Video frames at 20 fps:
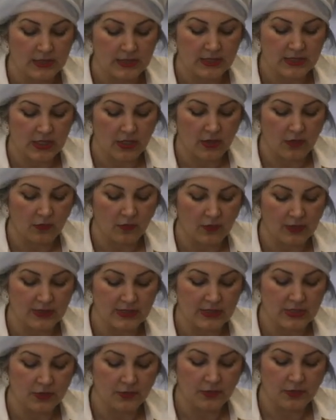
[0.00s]
So
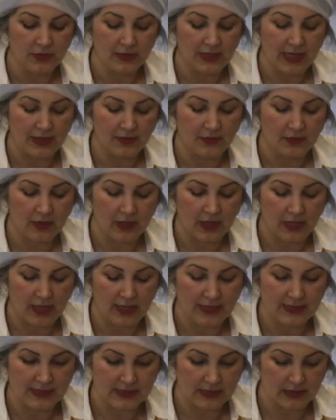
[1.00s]
once you put that royal
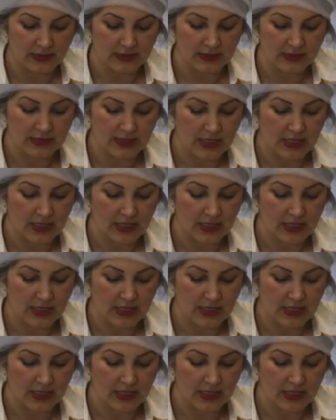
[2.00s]
icing on